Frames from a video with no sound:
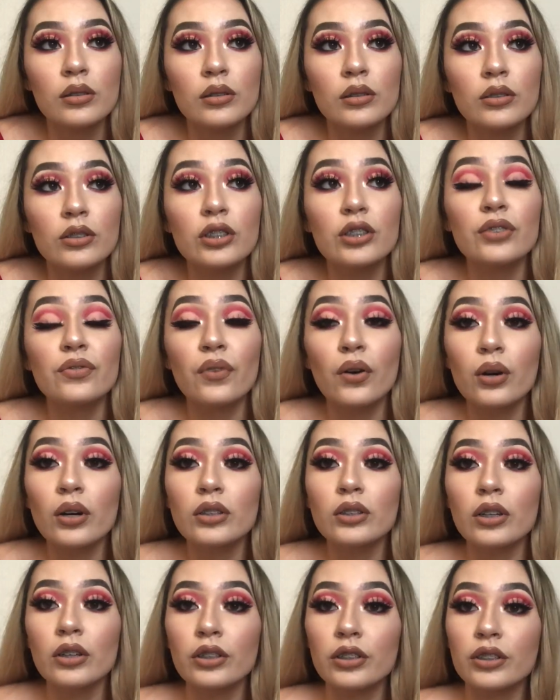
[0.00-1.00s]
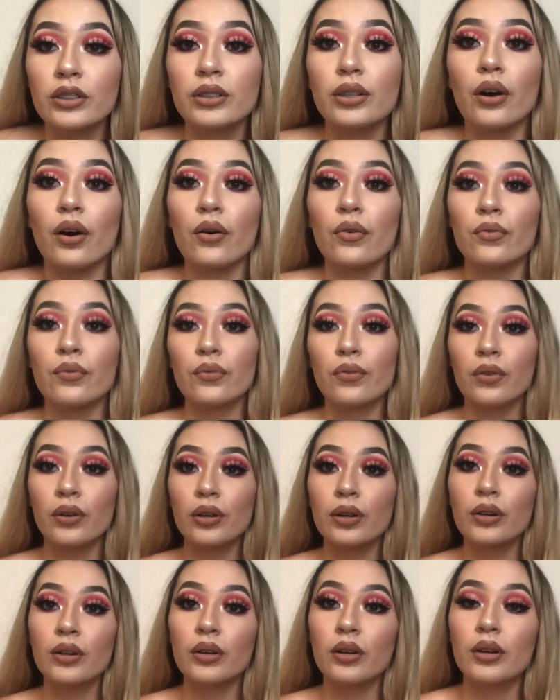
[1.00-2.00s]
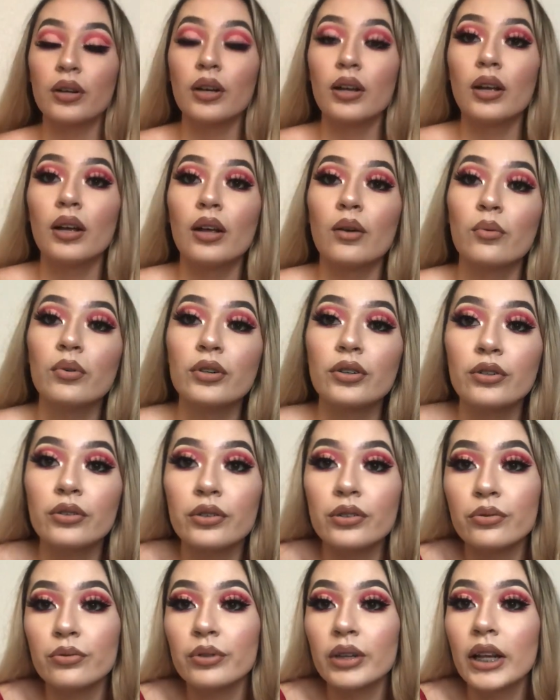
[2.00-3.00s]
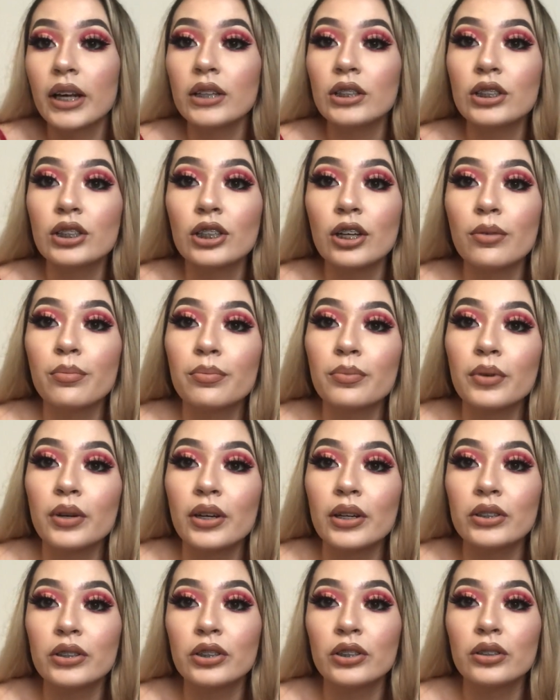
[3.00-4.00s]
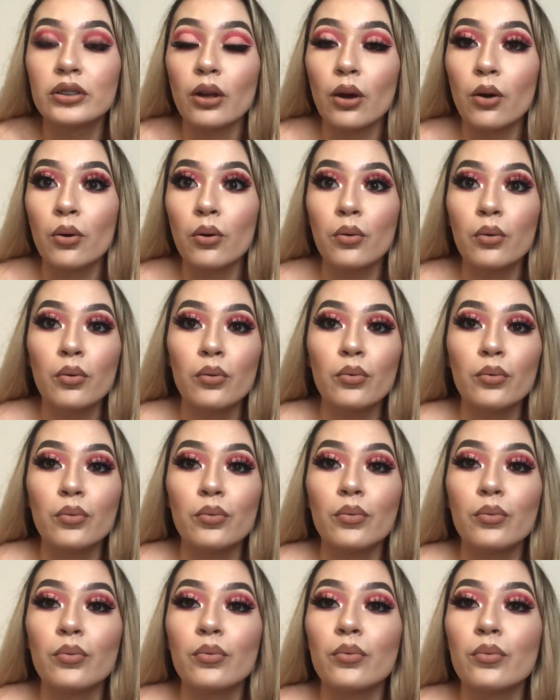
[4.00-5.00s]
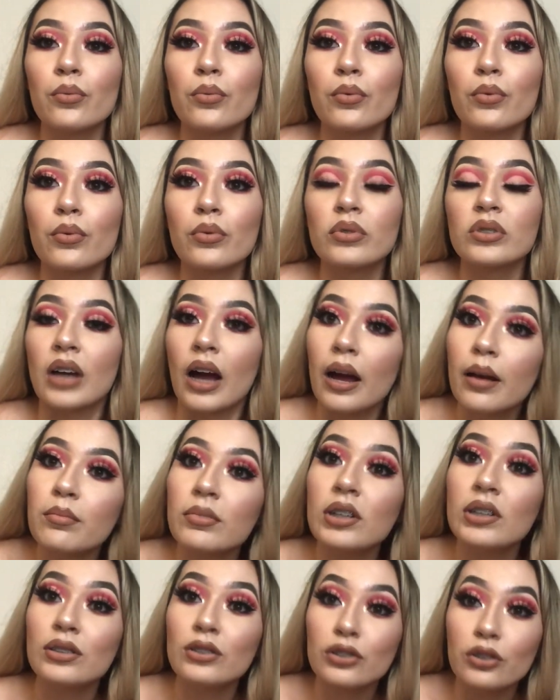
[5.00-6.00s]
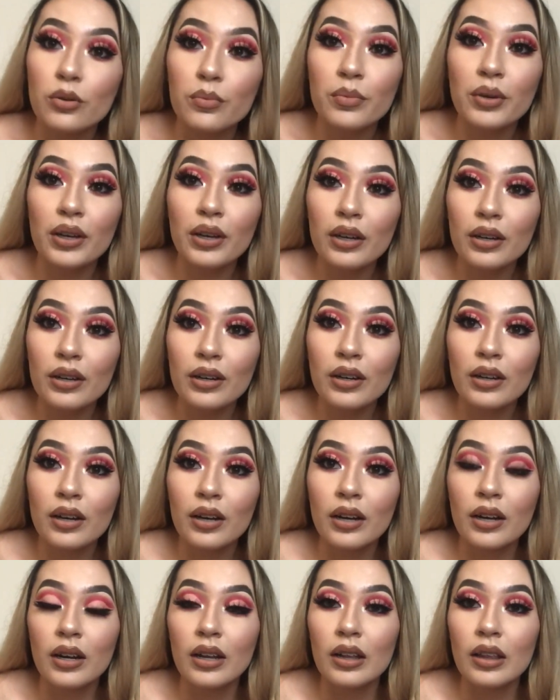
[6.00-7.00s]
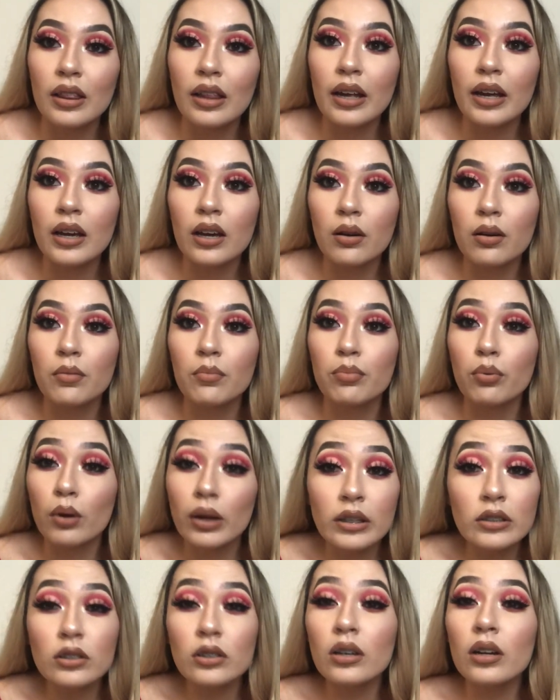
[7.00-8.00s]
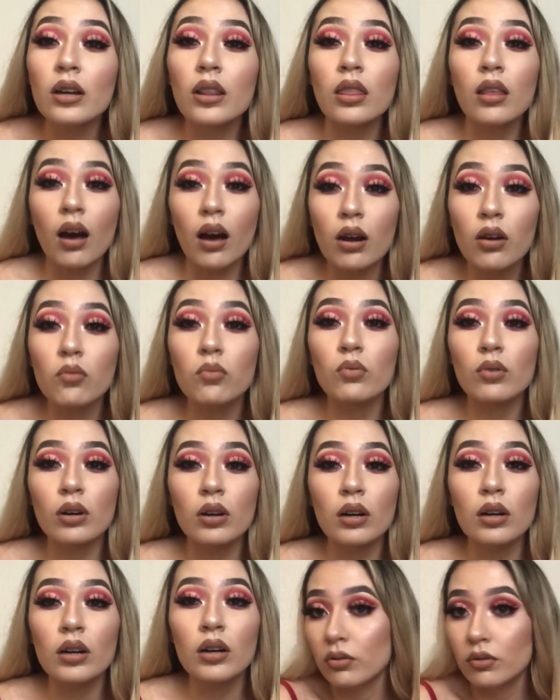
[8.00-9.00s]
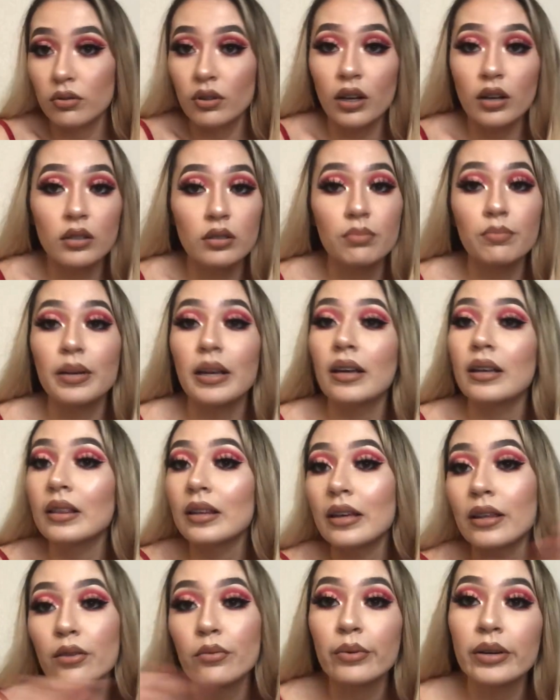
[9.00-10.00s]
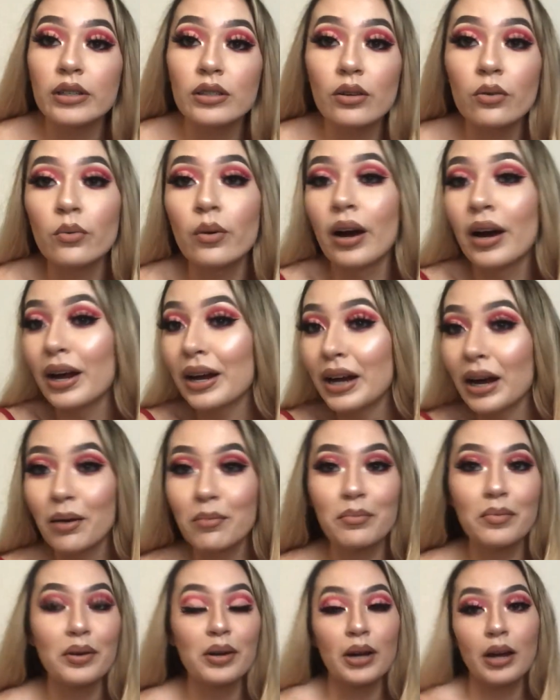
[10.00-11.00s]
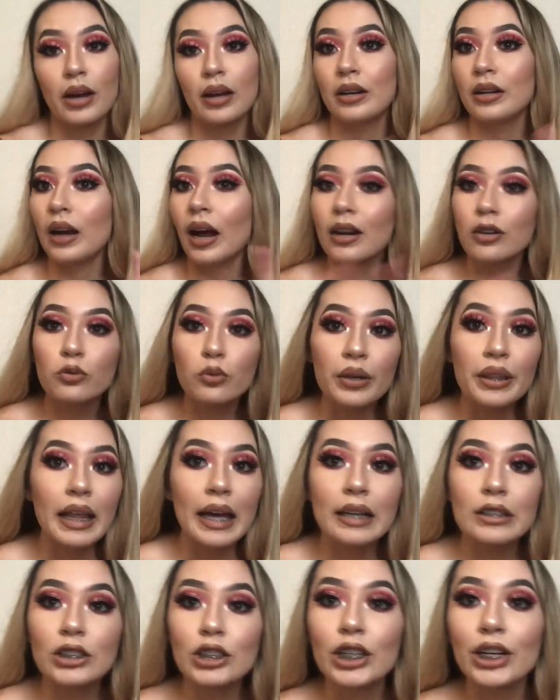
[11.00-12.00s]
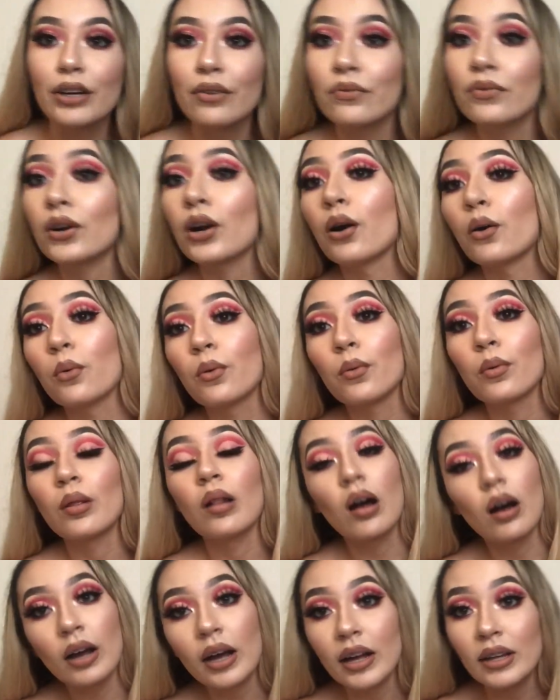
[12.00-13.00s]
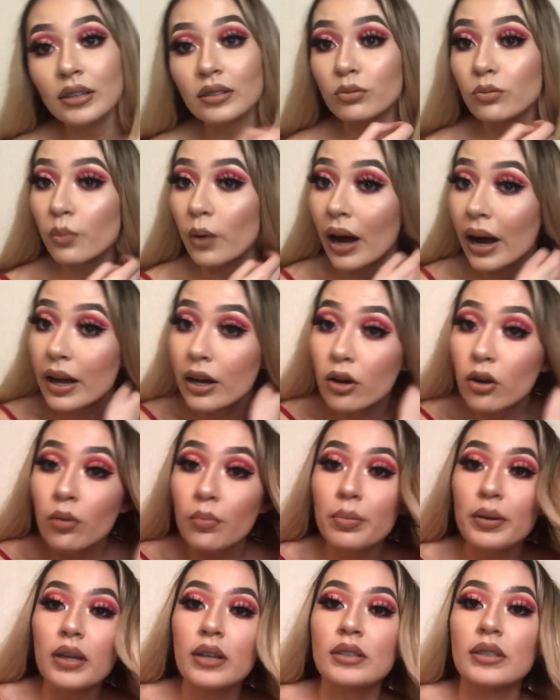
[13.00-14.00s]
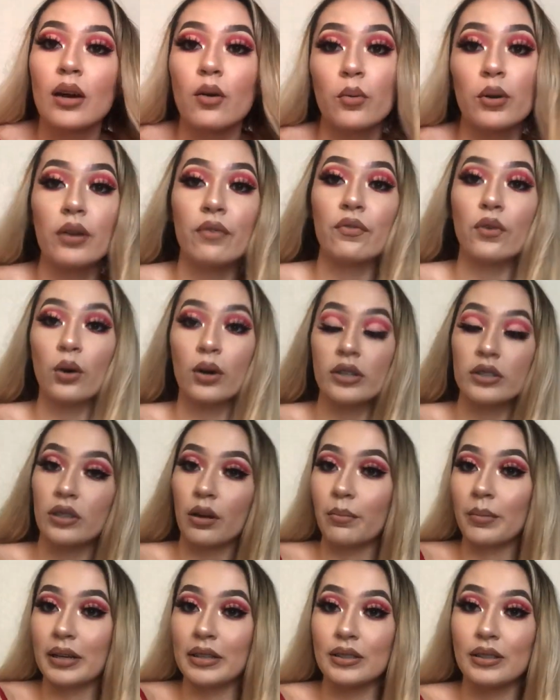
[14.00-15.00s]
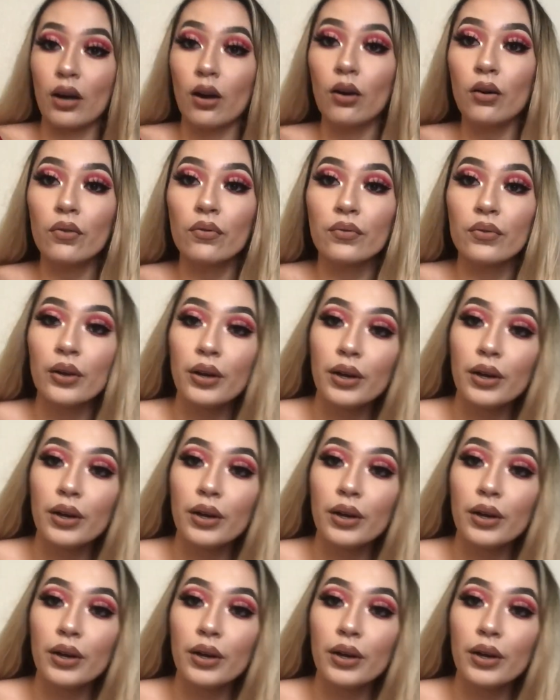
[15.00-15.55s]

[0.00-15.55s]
just focus on yourself. When you're in a relationship, it's so time consuming. Like, boys are a lot of work. That's mainly the reason why I'm not doing that shit for a long ass while, because I want to focus on myself,